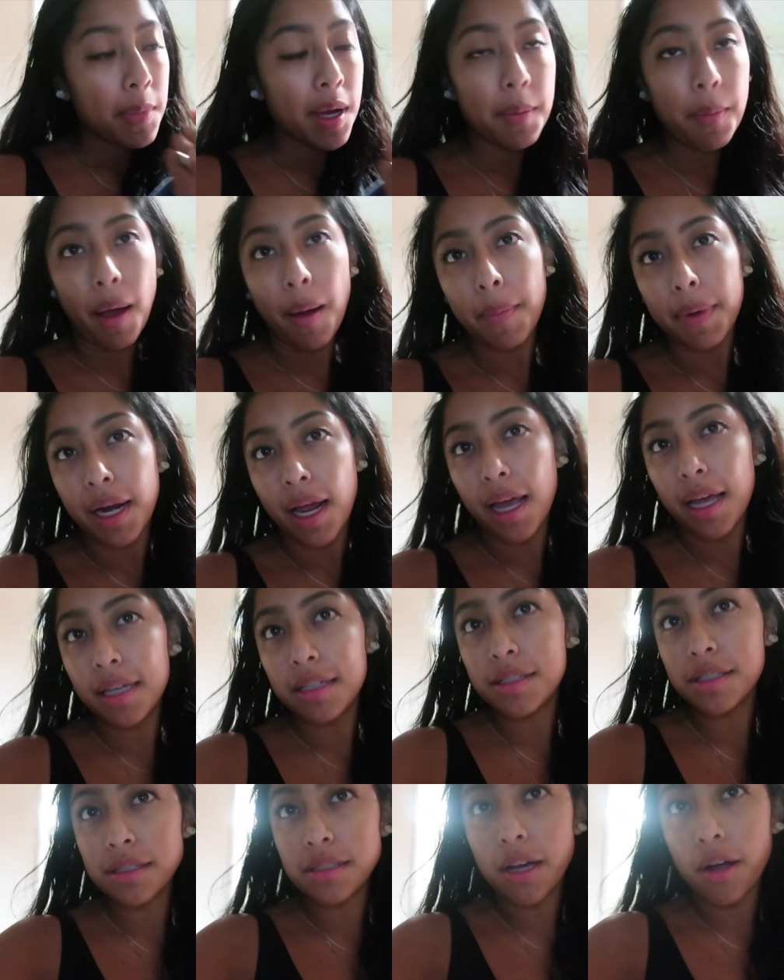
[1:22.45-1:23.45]
mom and
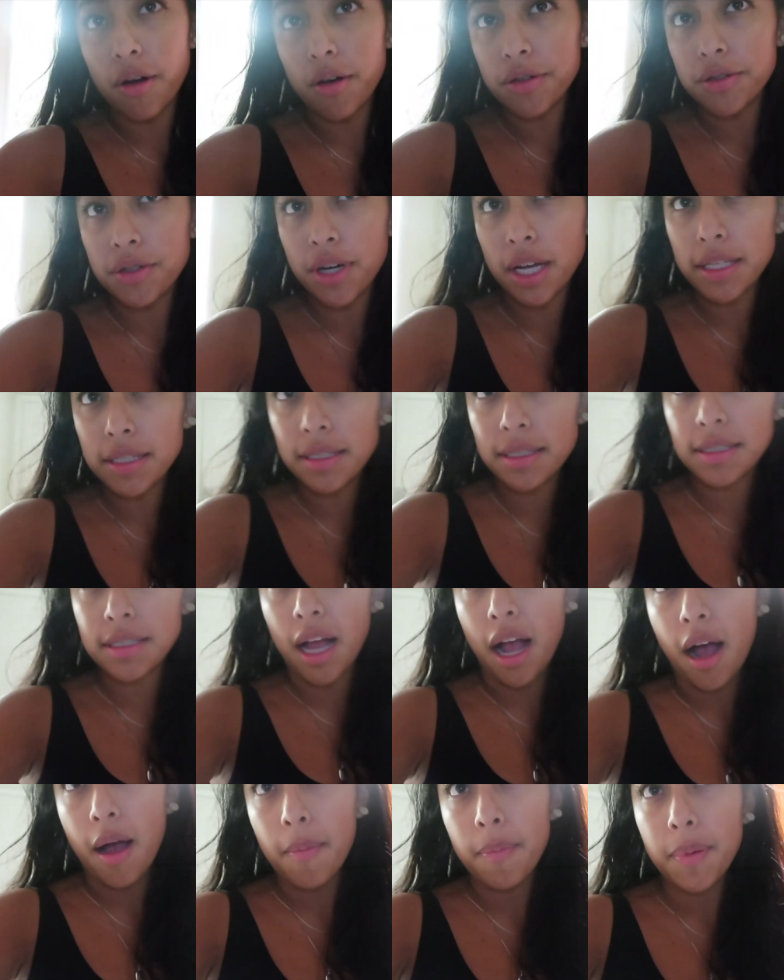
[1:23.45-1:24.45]
I just got all dressed
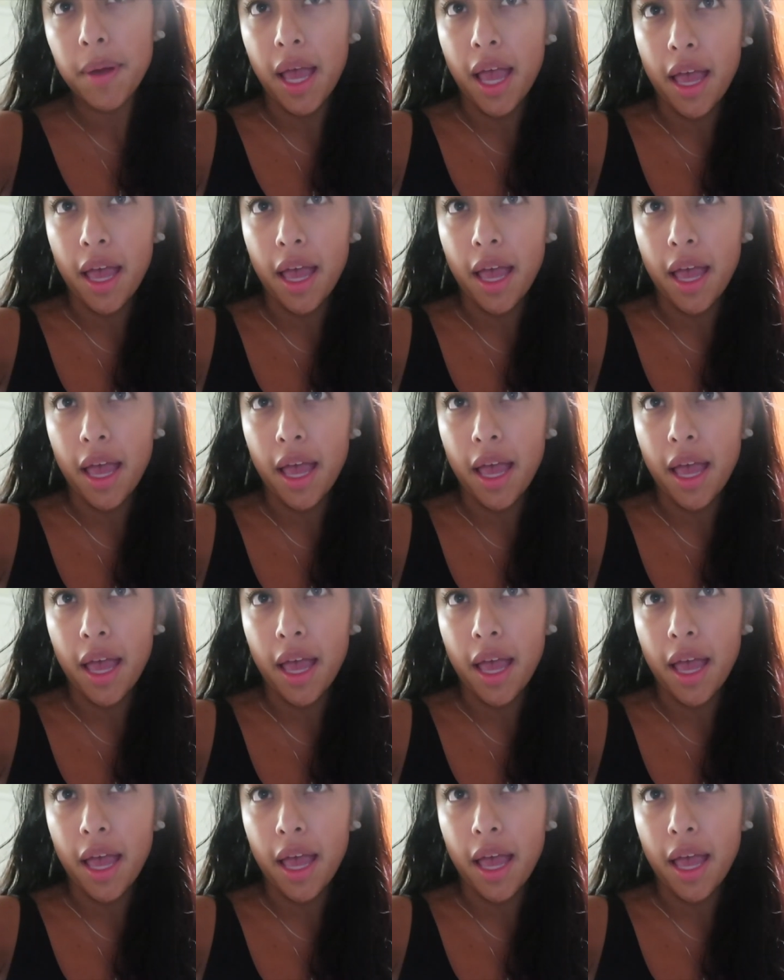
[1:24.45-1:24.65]
up